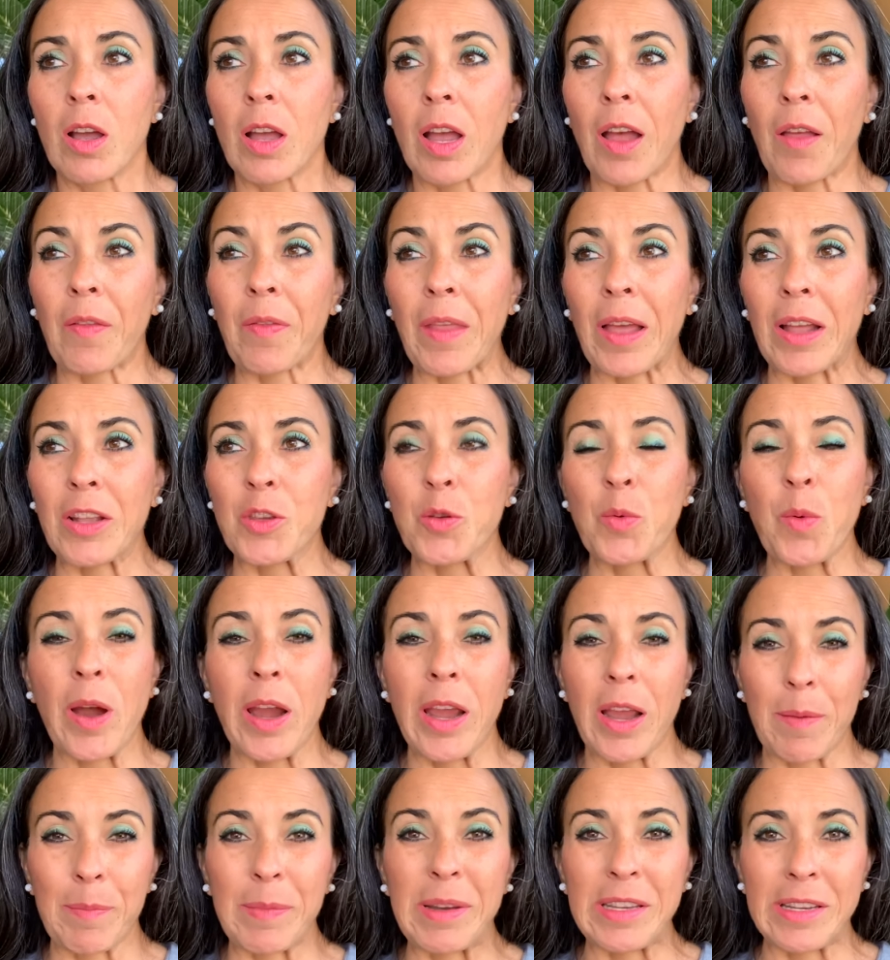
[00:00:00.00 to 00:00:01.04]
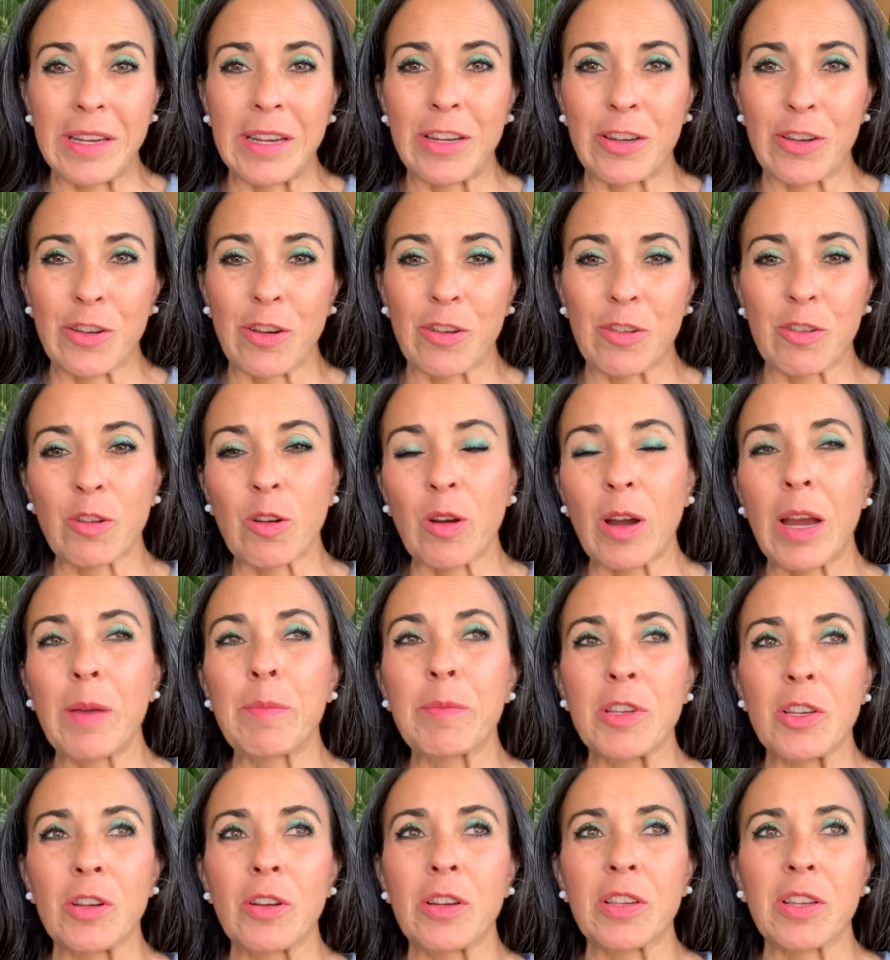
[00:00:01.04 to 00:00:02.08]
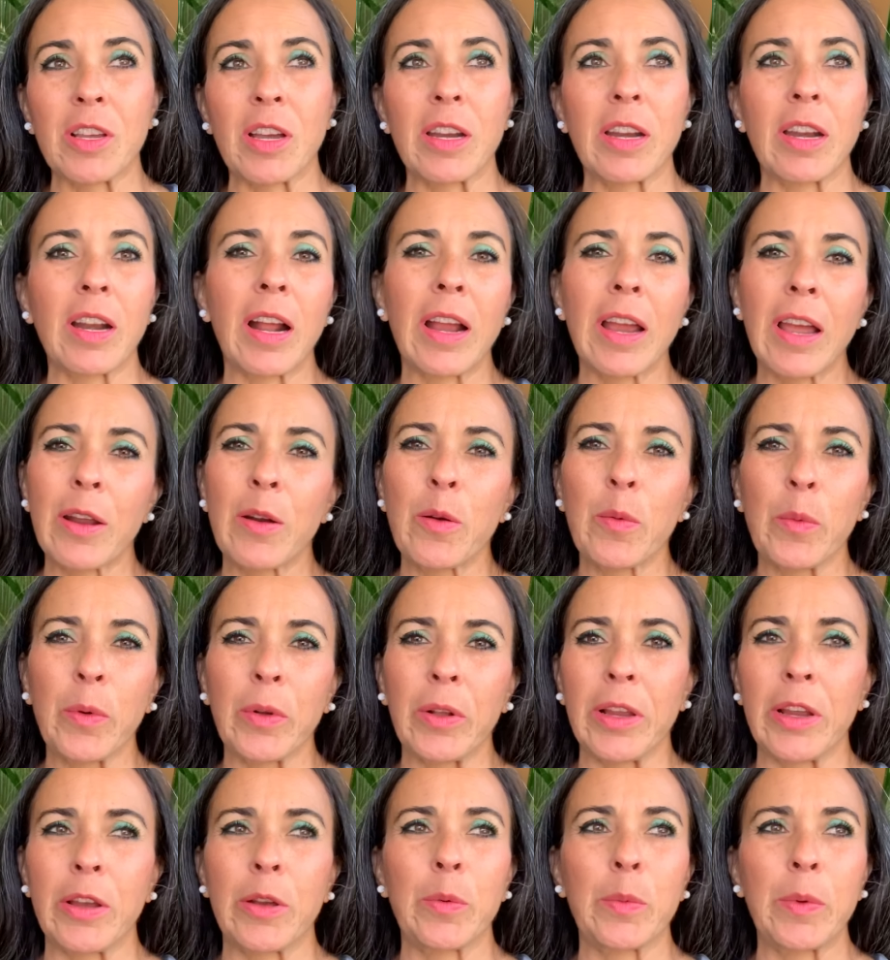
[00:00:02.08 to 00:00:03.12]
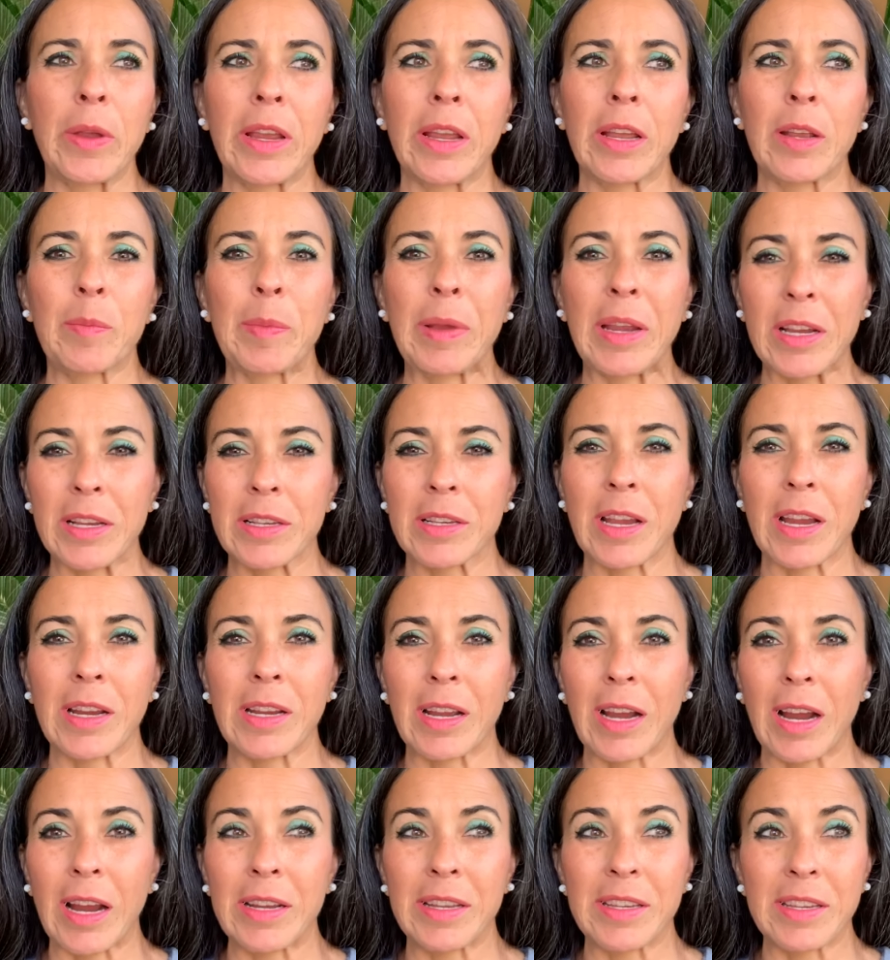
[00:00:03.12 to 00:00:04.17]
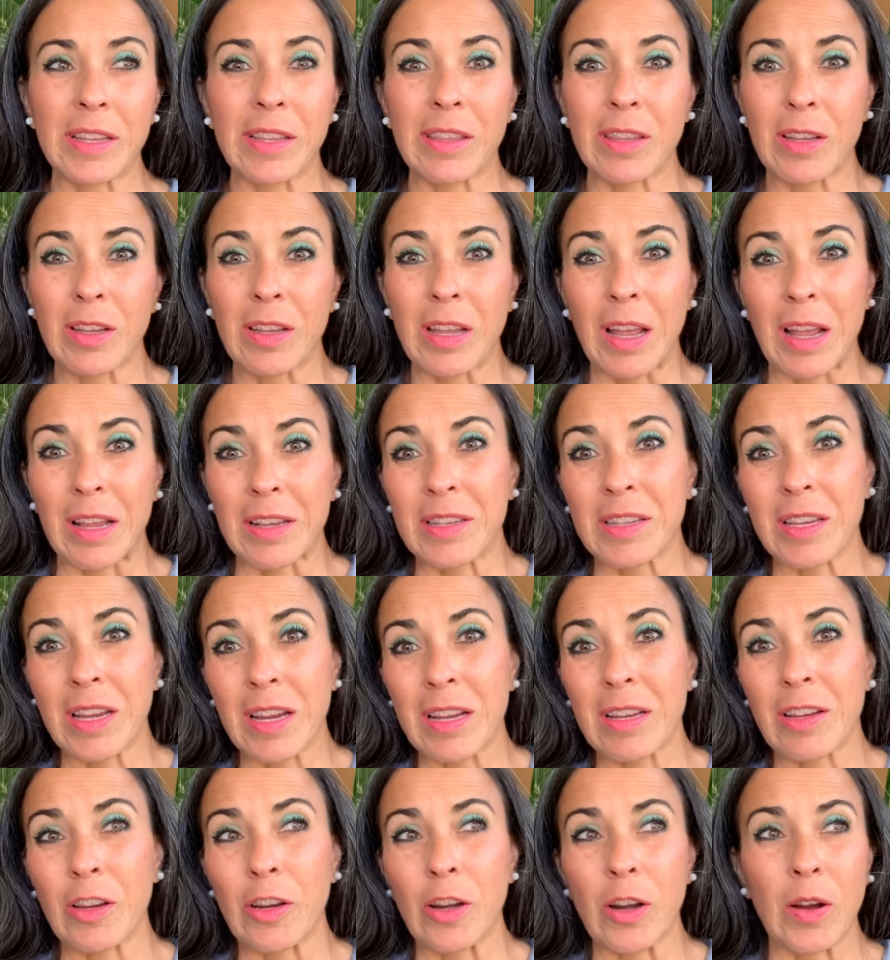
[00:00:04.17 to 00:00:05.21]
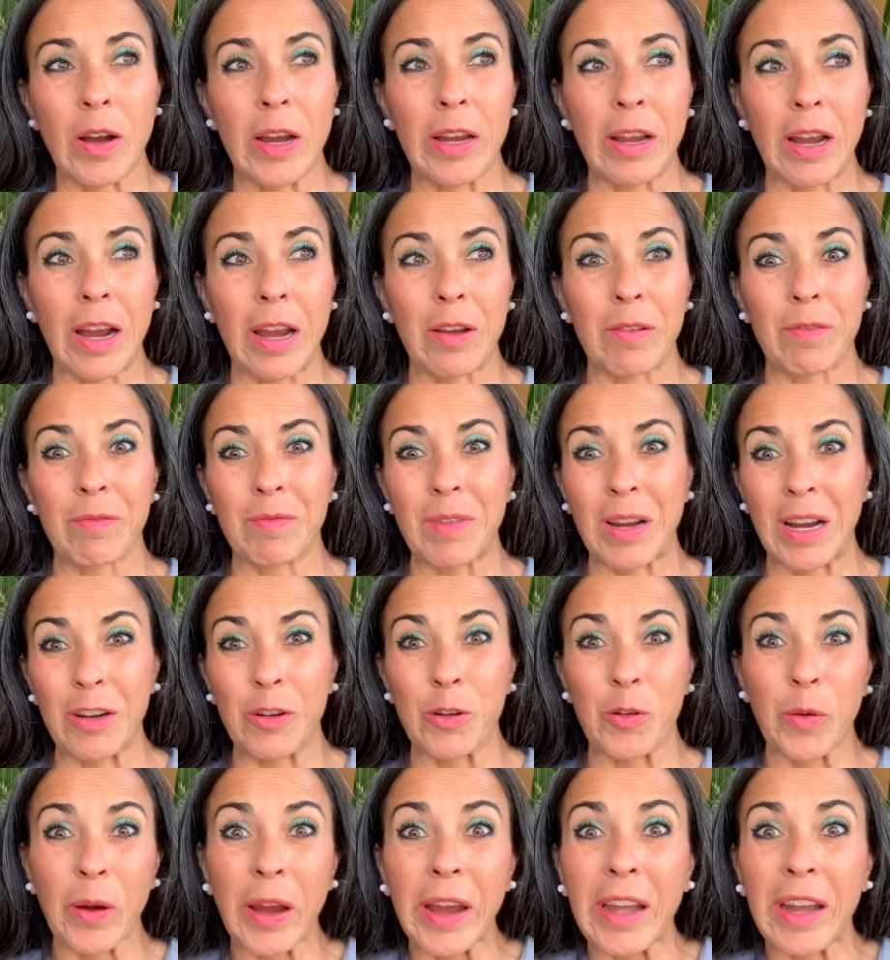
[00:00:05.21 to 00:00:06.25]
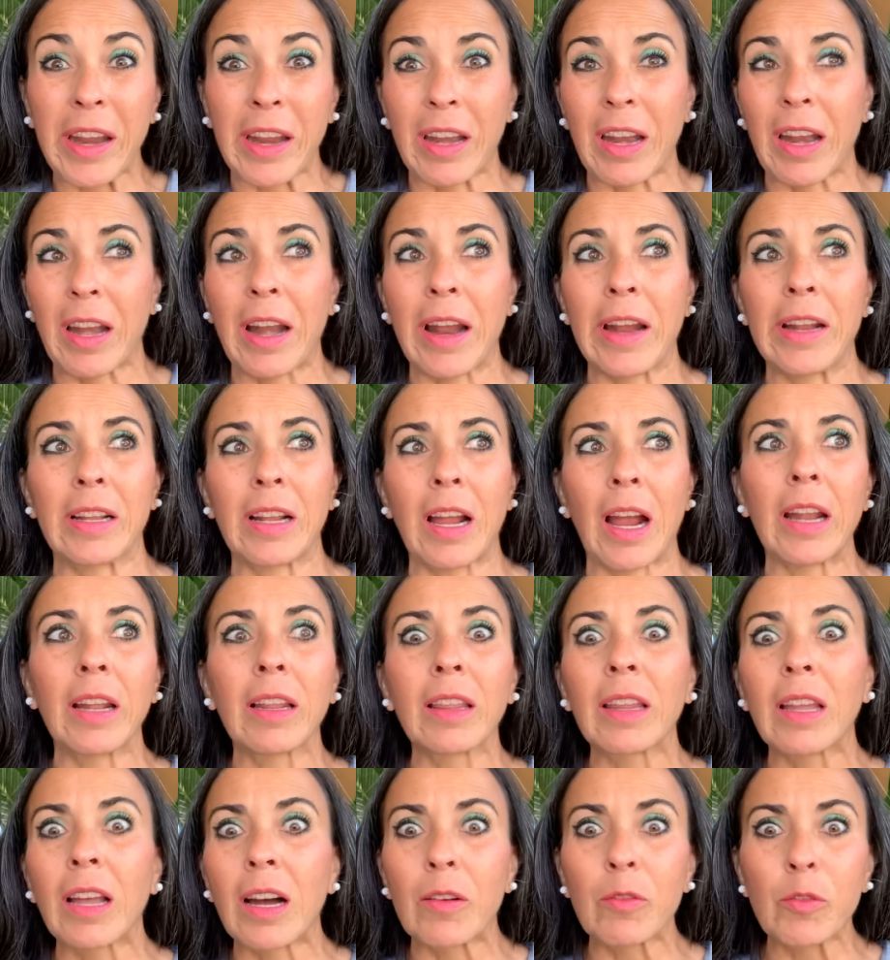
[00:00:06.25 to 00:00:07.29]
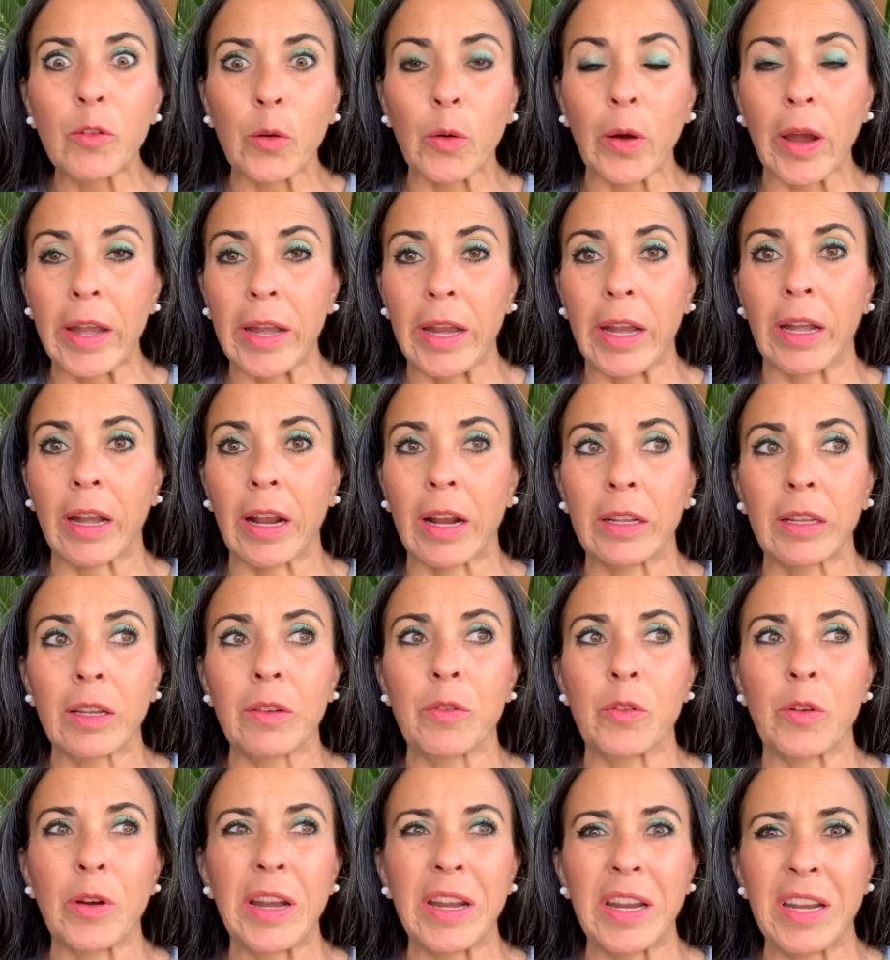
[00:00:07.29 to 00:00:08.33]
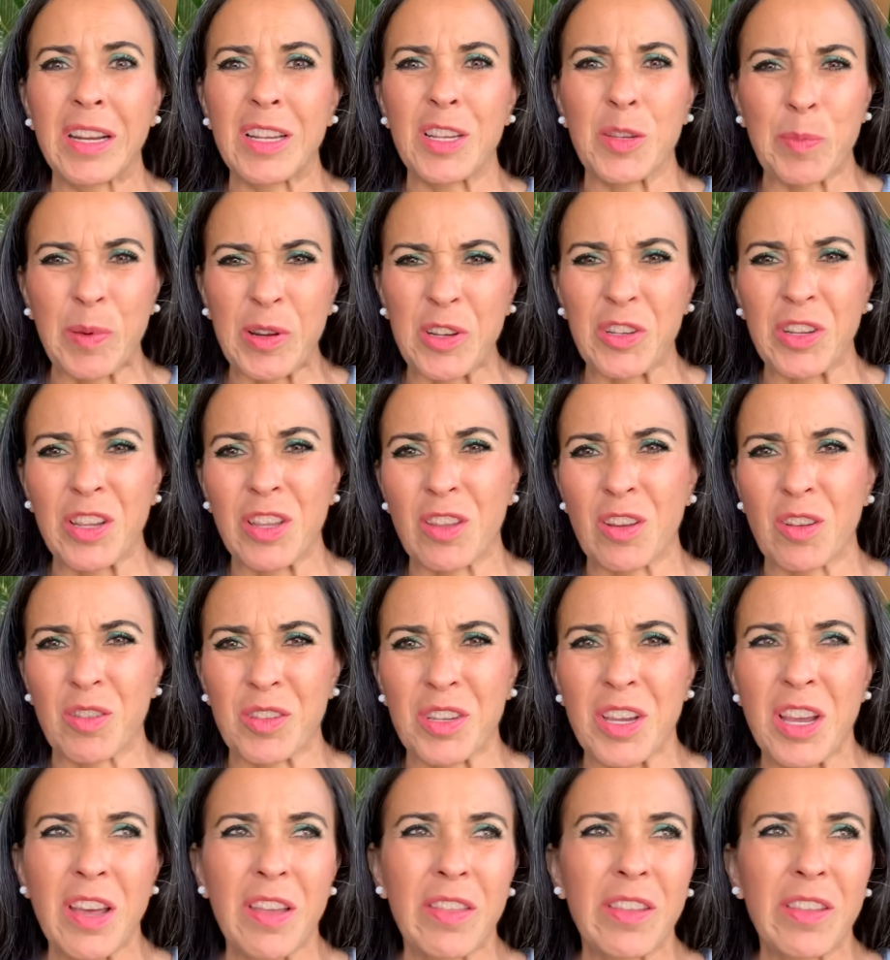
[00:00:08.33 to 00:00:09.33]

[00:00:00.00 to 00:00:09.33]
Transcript: And that's why I'm a teacher. So I'm so excited. I had a really good weekend because I did the essay. I graded, and I love grading. I love grading, especially those.